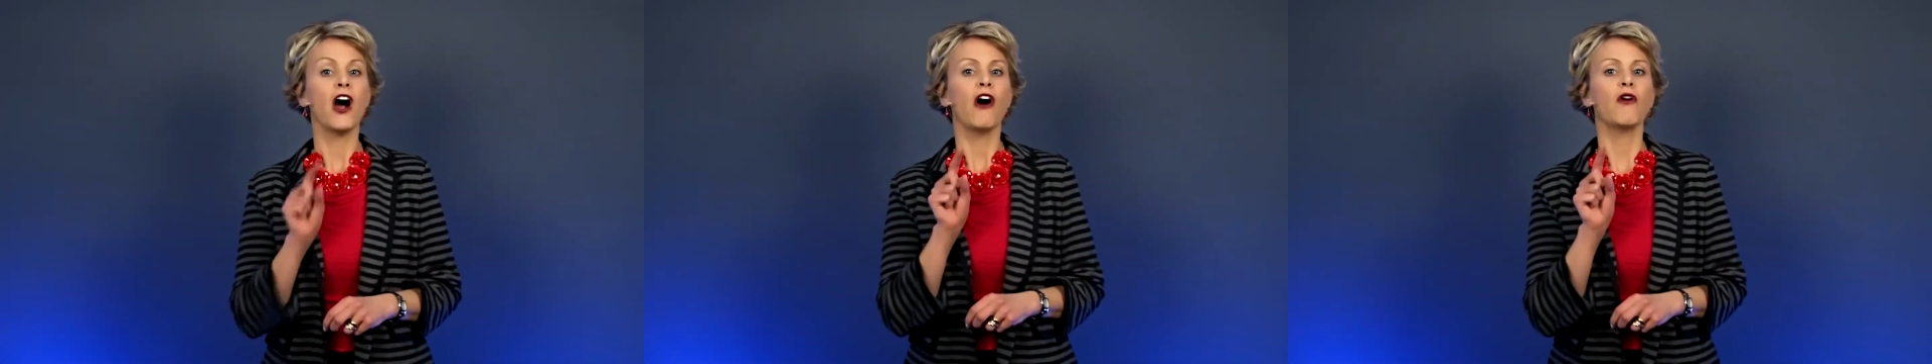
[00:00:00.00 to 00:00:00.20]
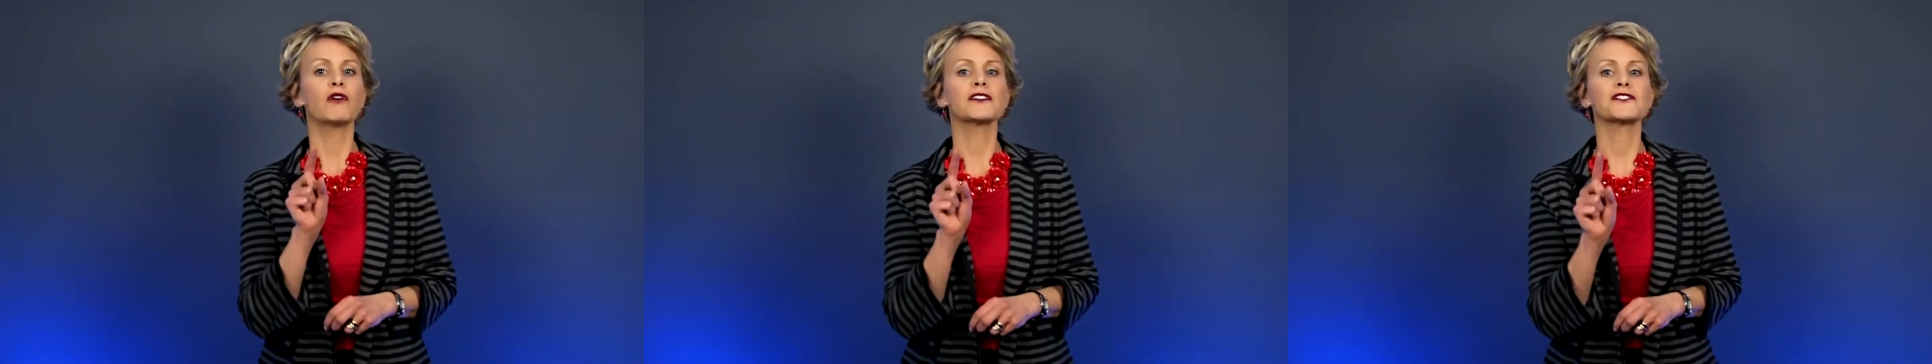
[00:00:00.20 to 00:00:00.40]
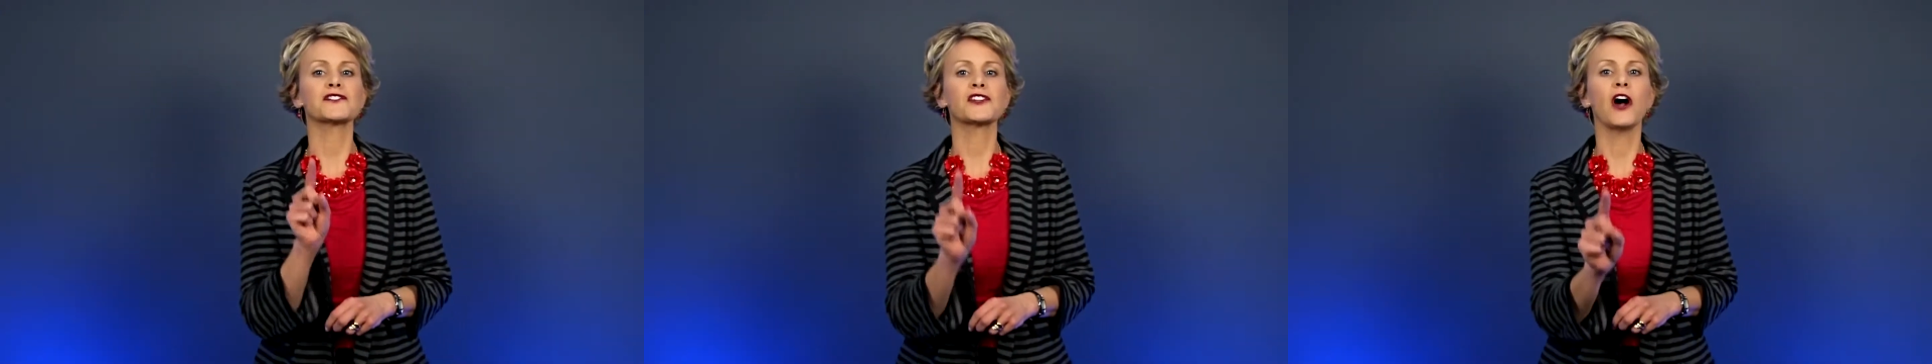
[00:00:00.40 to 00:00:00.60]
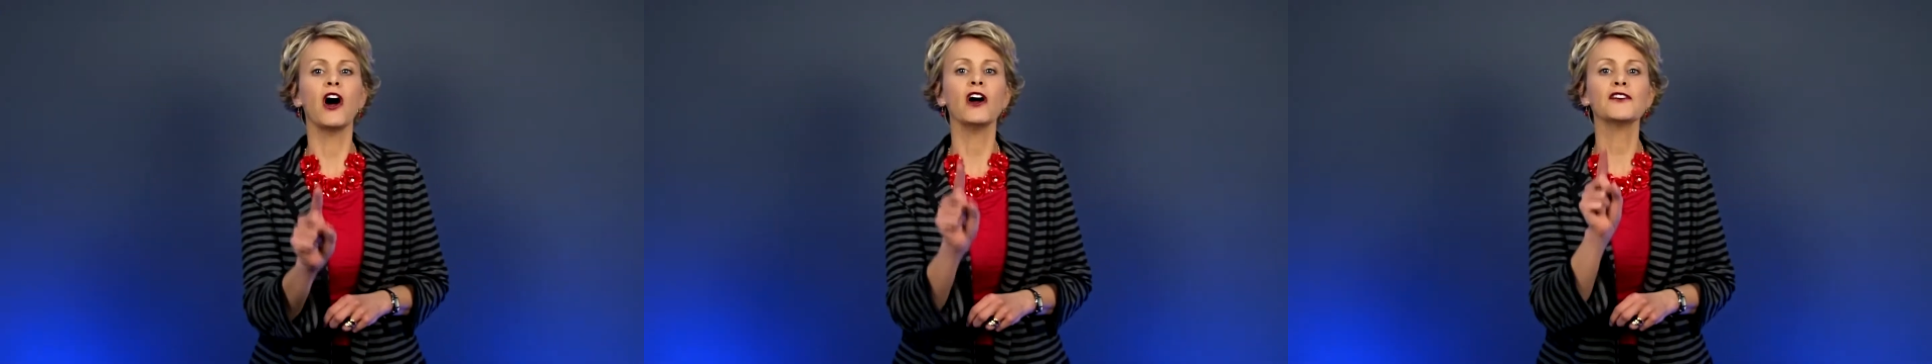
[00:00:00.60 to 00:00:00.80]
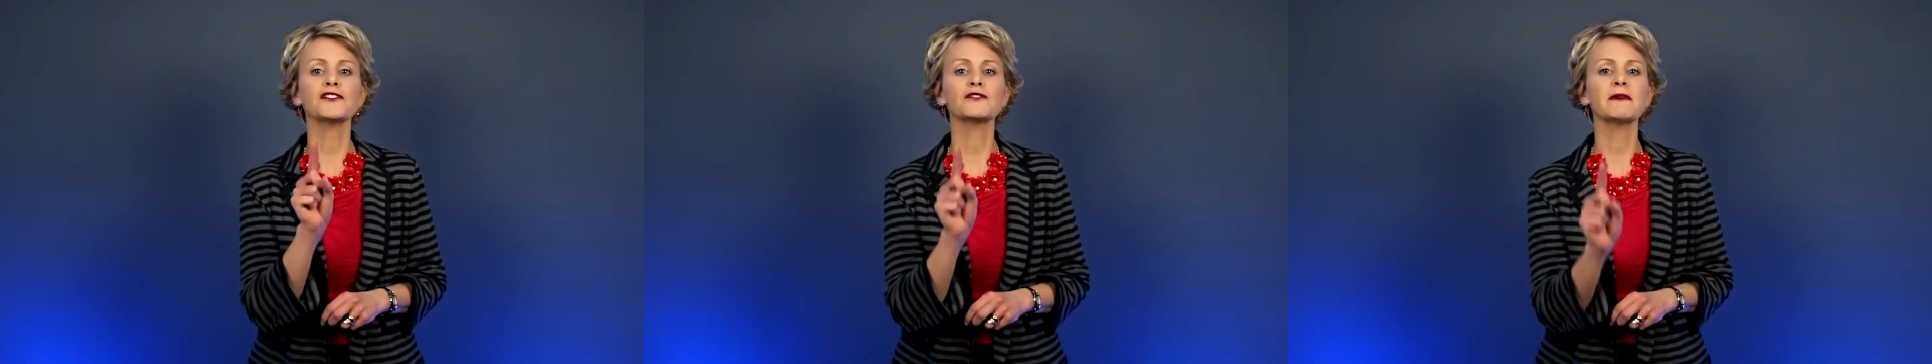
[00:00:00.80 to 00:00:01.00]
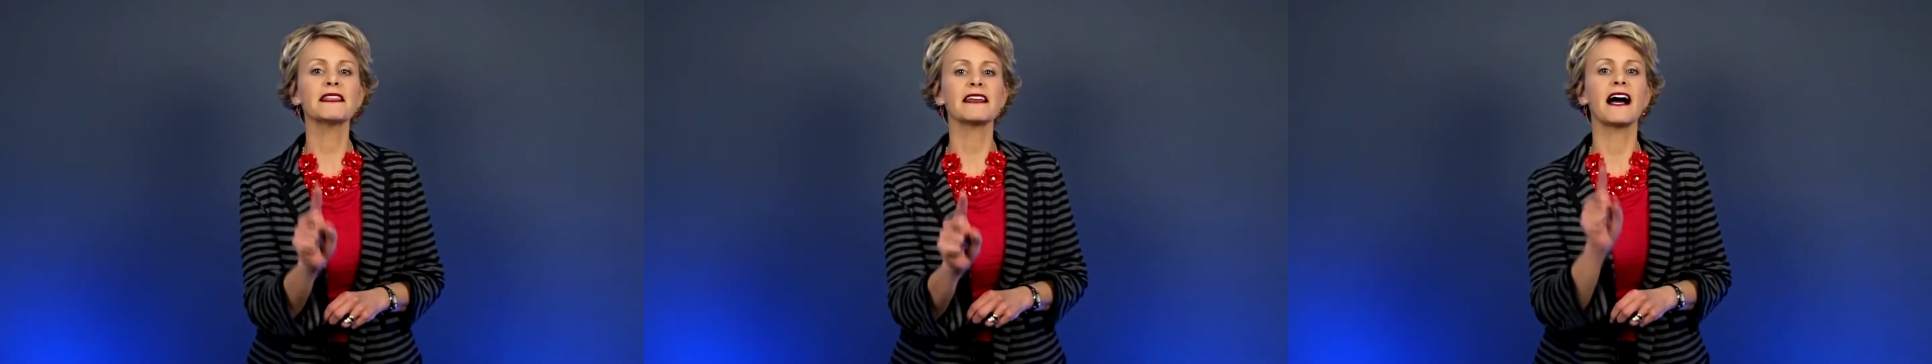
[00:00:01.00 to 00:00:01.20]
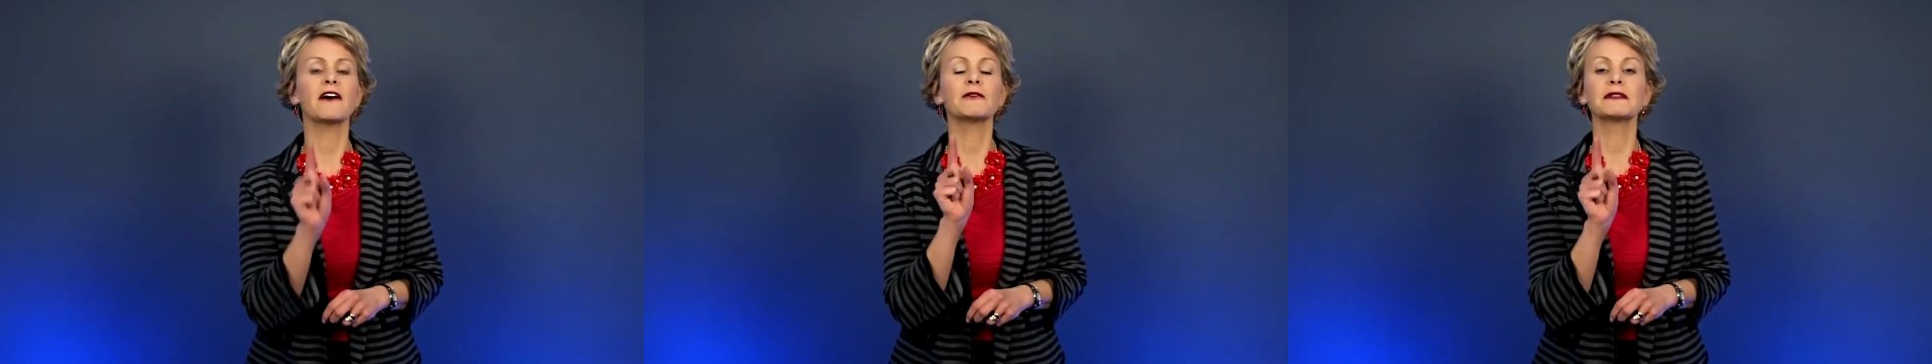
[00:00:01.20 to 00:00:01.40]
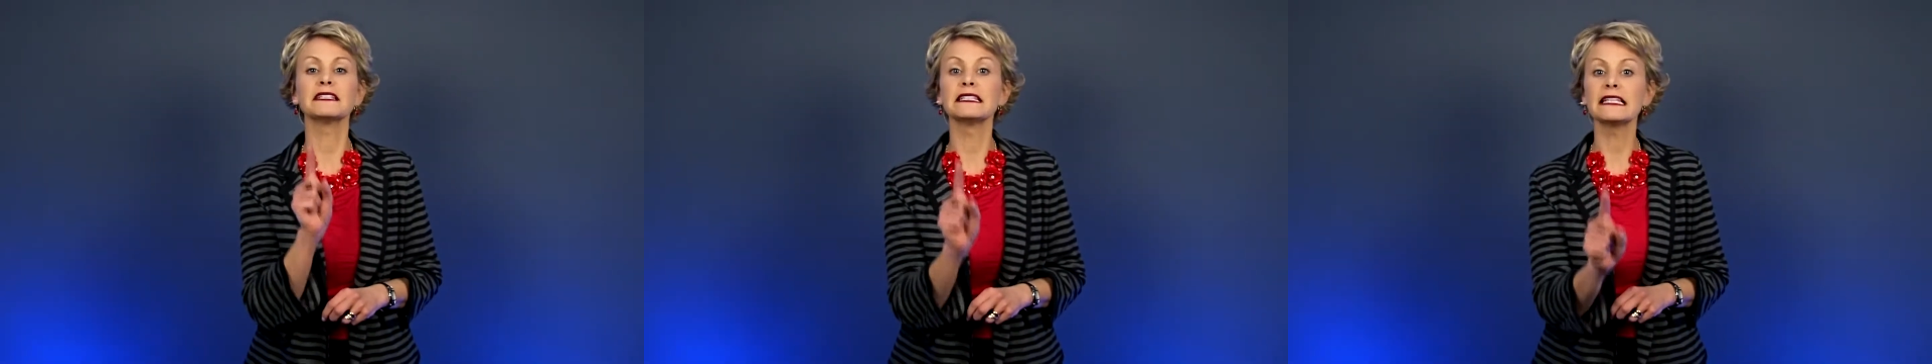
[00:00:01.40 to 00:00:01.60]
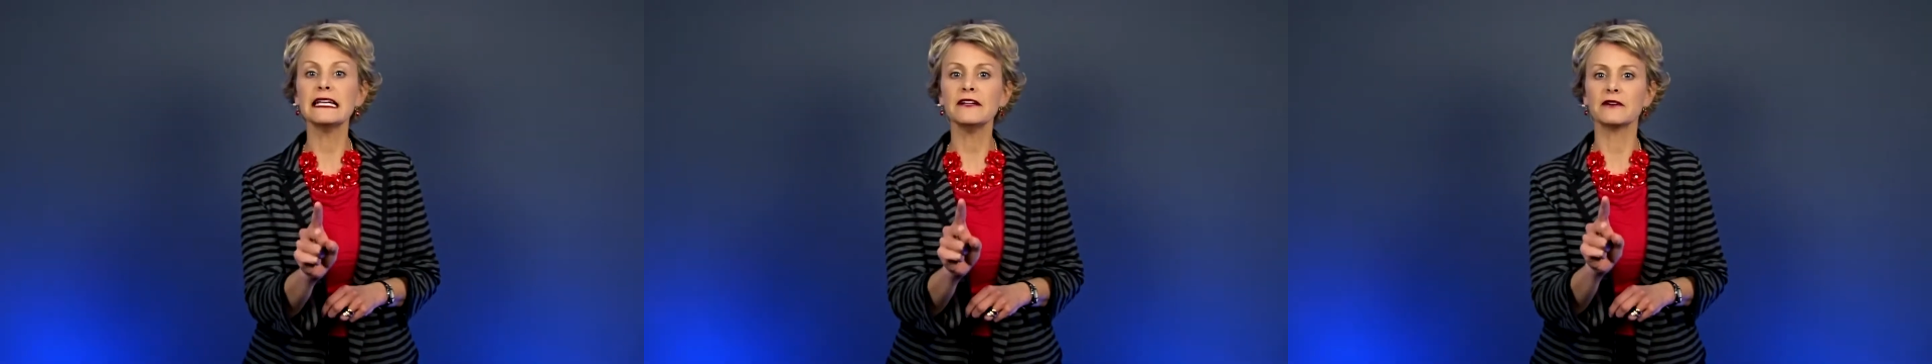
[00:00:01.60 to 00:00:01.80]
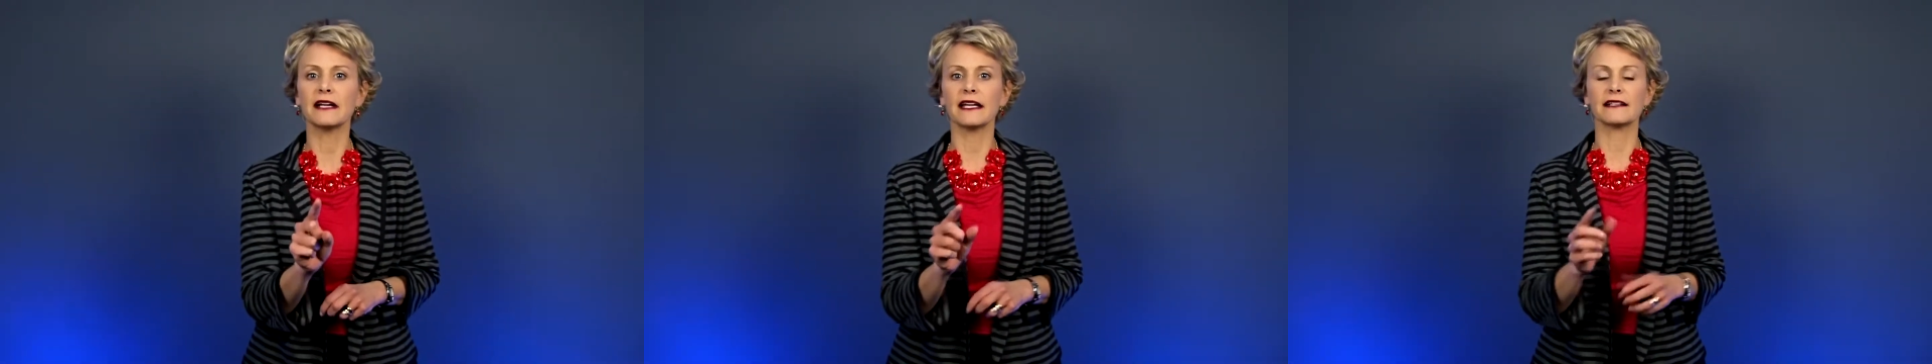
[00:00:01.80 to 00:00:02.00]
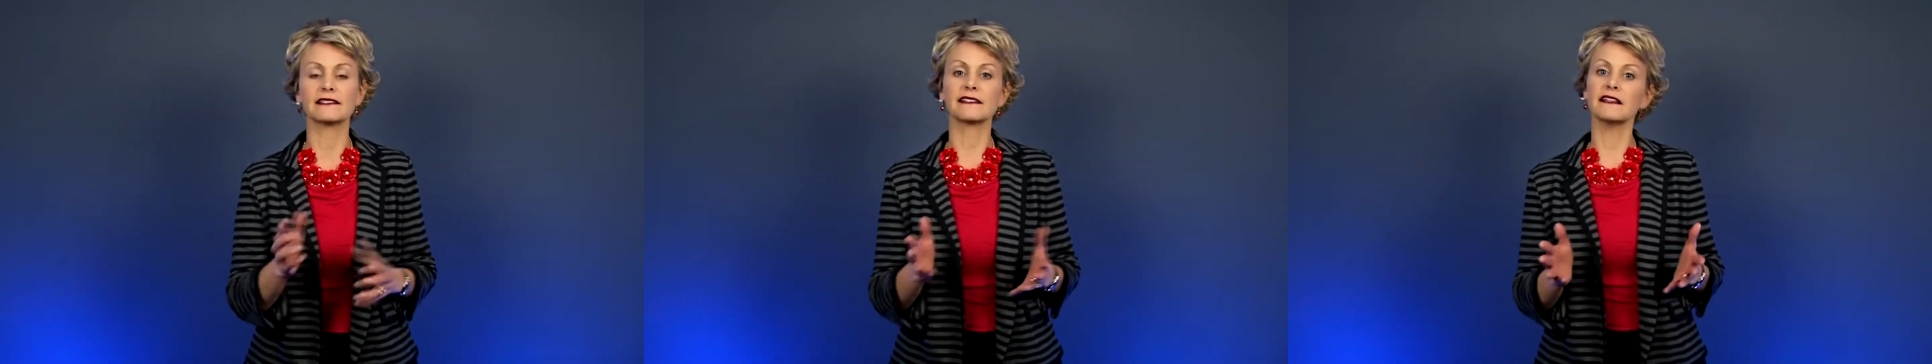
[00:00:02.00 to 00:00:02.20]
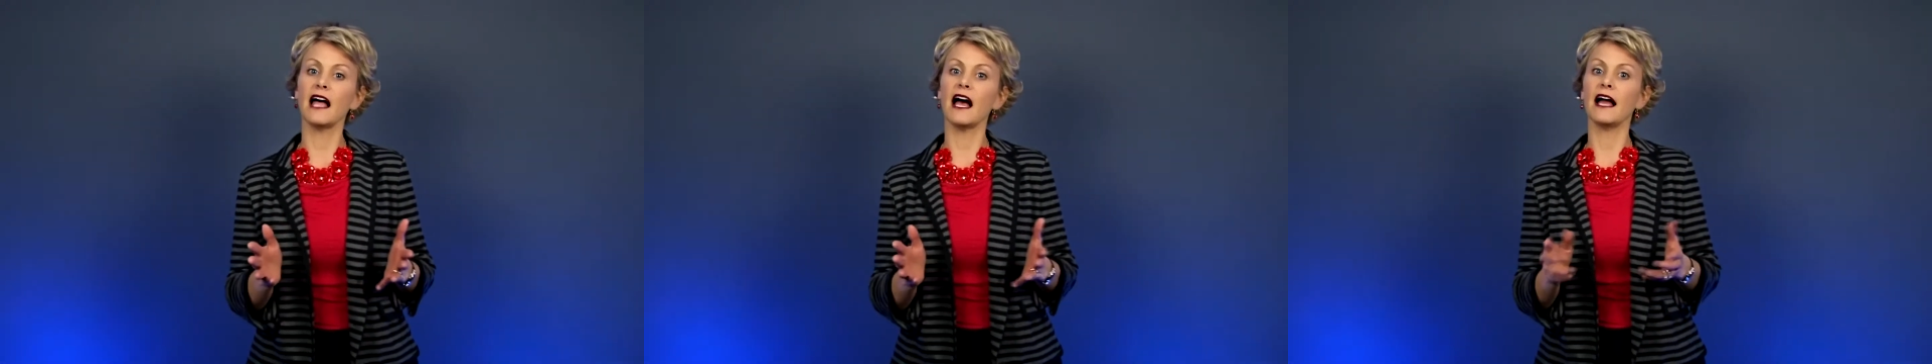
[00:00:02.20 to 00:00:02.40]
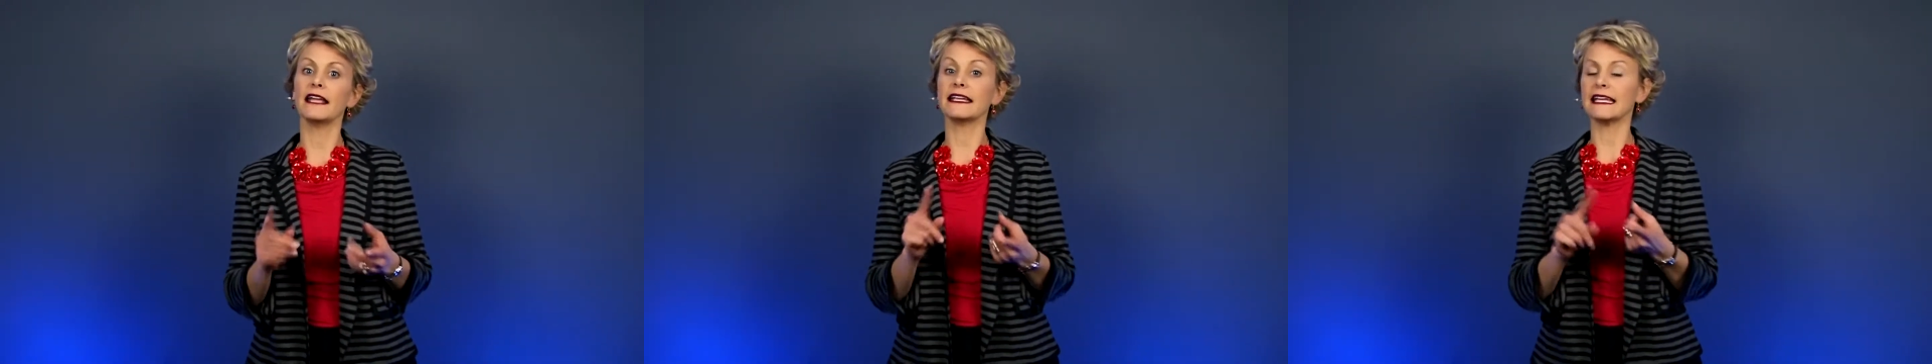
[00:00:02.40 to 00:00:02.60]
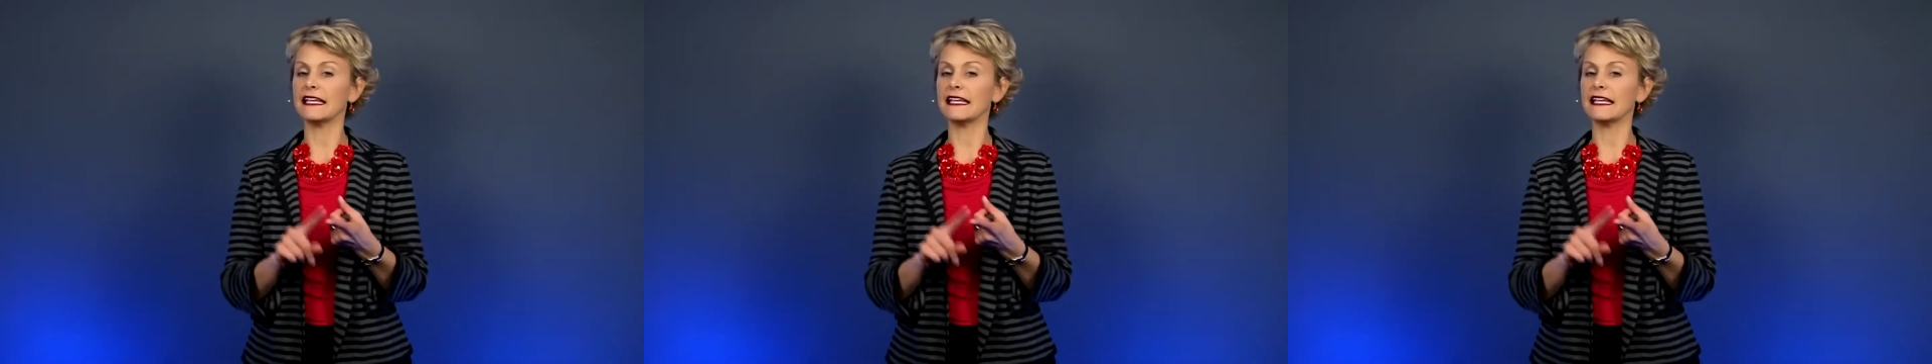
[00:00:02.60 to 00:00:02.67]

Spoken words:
or songs without lyrics like